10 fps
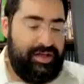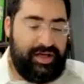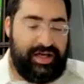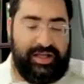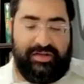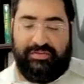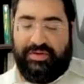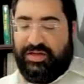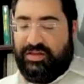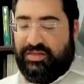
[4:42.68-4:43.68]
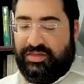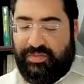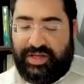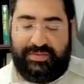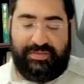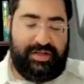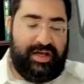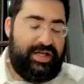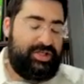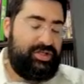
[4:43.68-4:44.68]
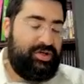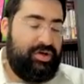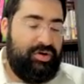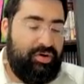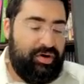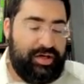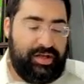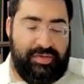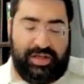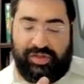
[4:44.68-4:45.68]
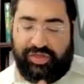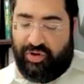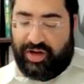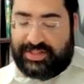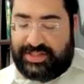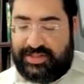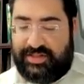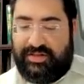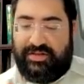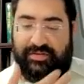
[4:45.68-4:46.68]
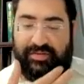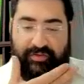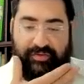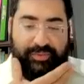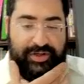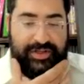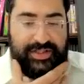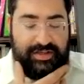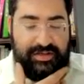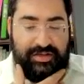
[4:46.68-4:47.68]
can either mean the Beit HaMikdash, or it can mean thought of a person.